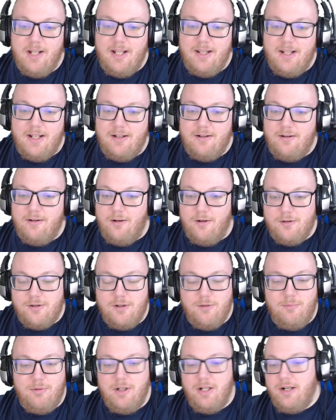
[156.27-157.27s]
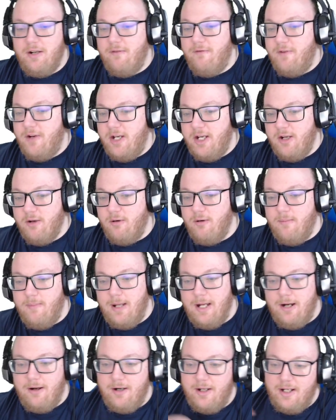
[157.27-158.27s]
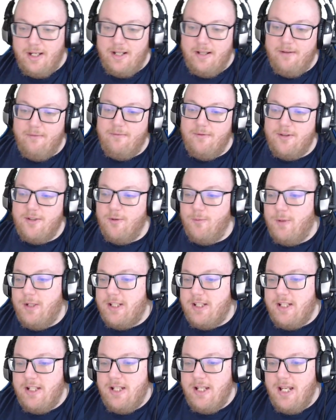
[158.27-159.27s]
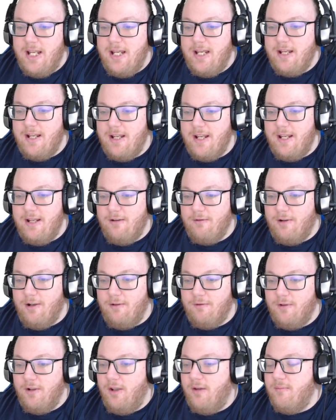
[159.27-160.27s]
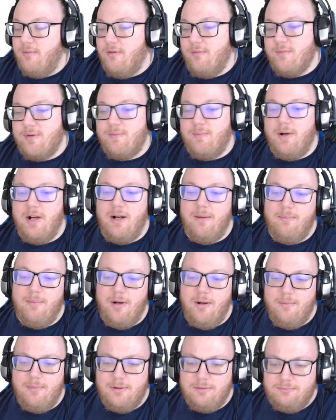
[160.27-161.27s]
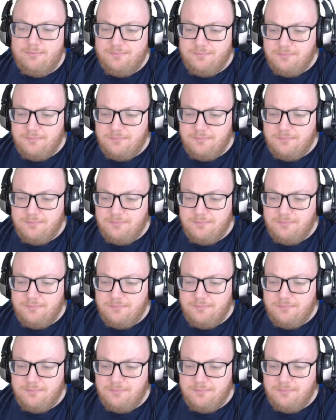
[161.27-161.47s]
and then also put out a video about it. And then, so we see eight Eggrel Rillabooms pop up.